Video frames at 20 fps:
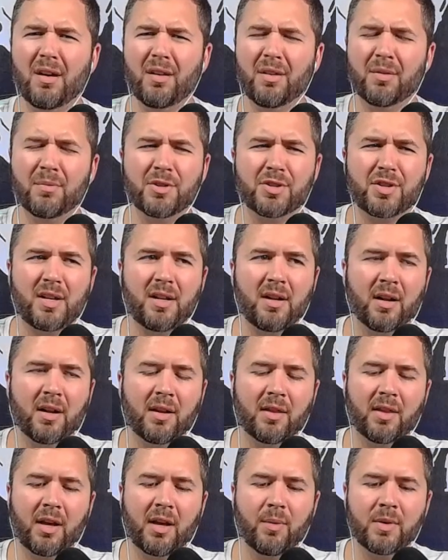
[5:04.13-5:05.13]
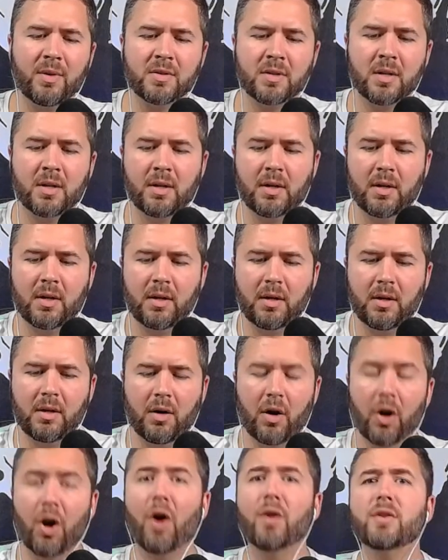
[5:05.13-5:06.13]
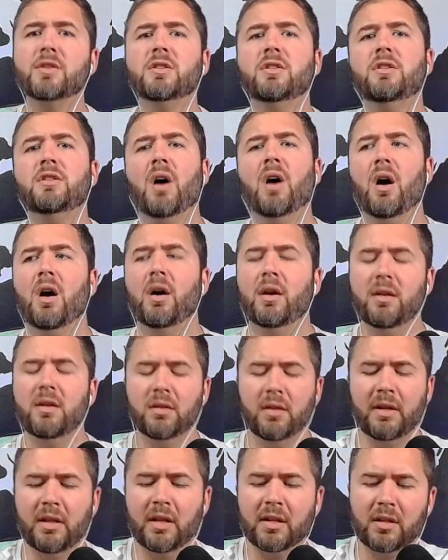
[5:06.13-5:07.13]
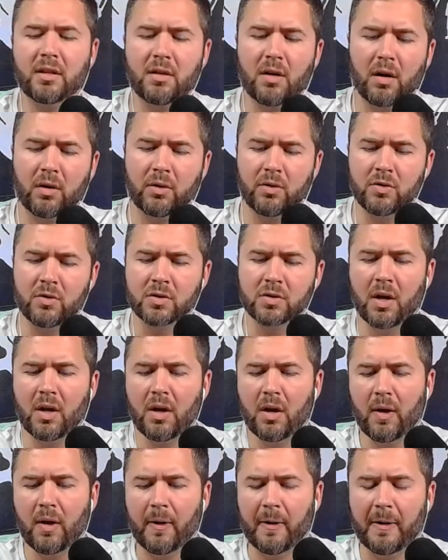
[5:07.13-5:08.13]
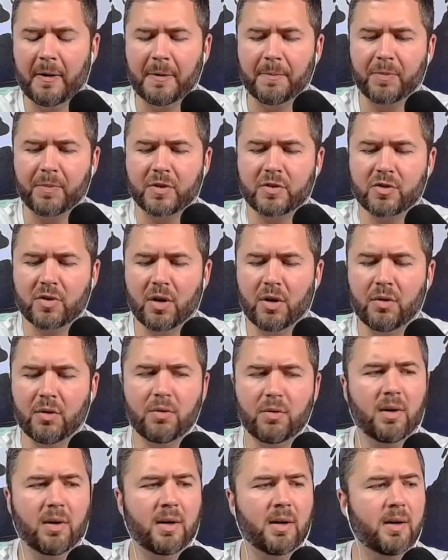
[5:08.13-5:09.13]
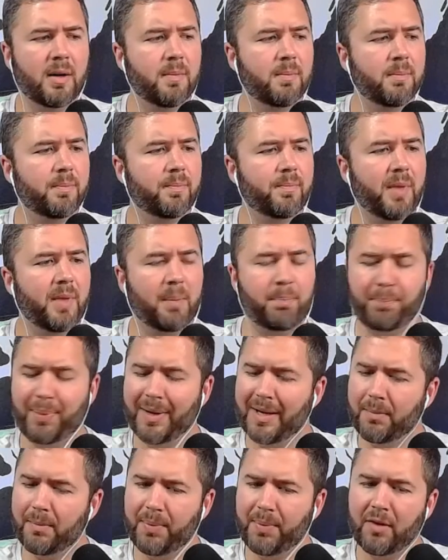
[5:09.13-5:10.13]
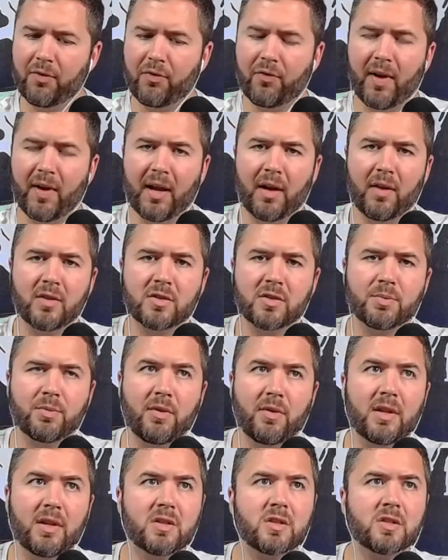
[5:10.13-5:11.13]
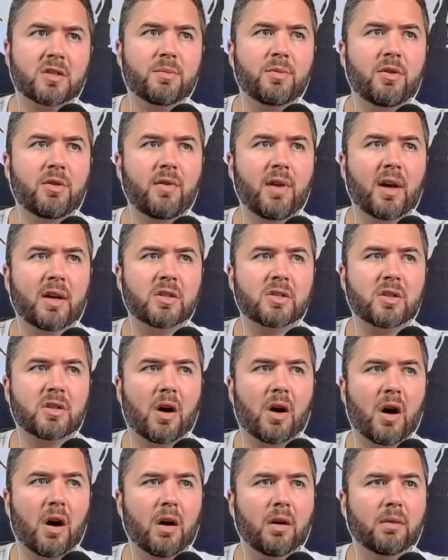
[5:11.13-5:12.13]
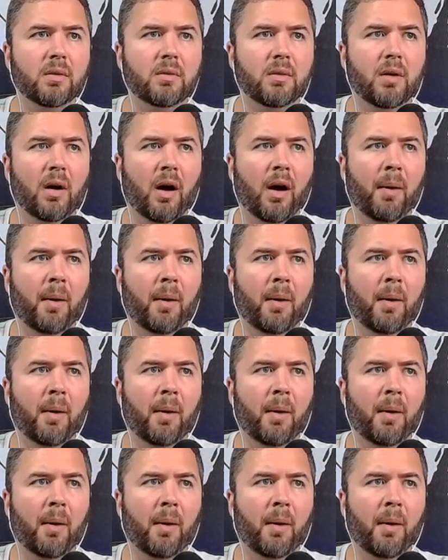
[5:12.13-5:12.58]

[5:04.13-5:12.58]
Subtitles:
gun or machine gun, I think it was. Oh, no, it was a dog. He let the dog loose. So, a big fan of this movie. This is a movie I saw,